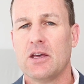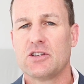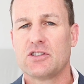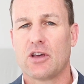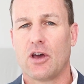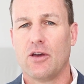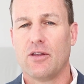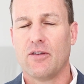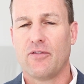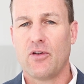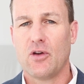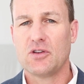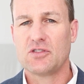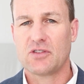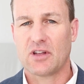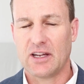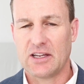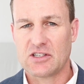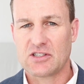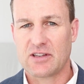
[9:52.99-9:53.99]
So the
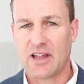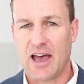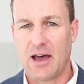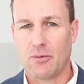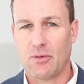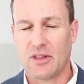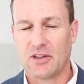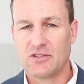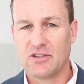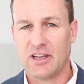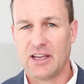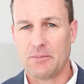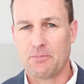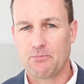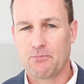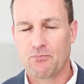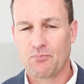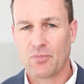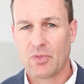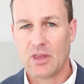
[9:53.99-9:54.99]
first thing, let's start with the team.
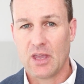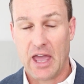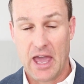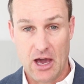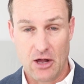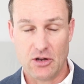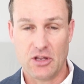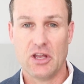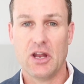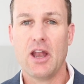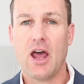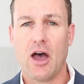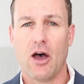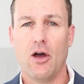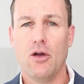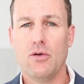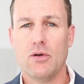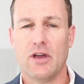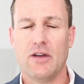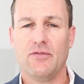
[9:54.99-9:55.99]
How do you
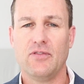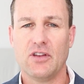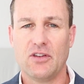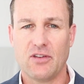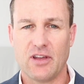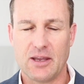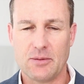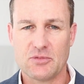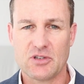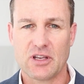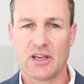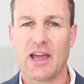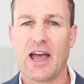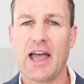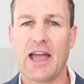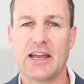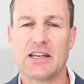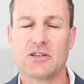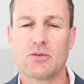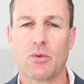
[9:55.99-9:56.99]
know if your team's
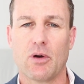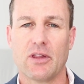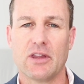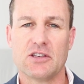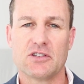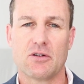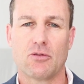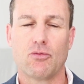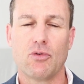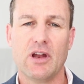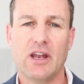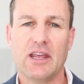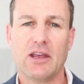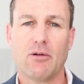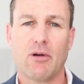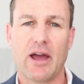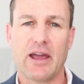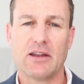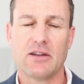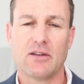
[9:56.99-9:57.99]
engaged? Well, there's a really
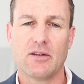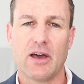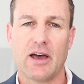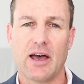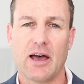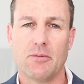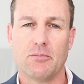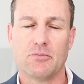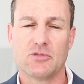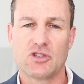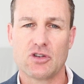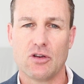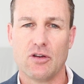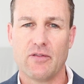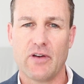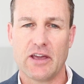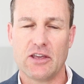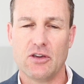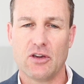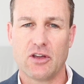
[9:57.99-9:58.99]
great um,
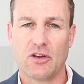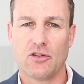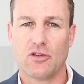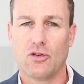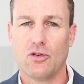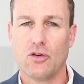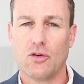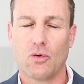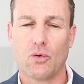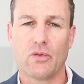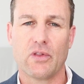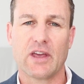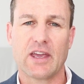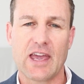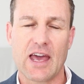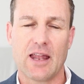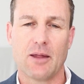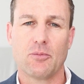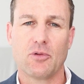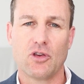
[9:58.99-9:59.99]
survey you can do called the
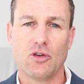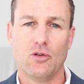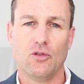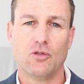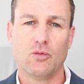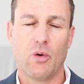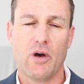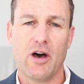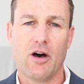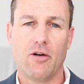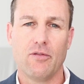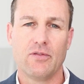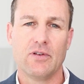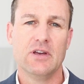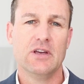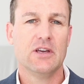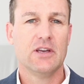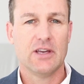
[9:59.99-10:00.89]
Gallup Q12.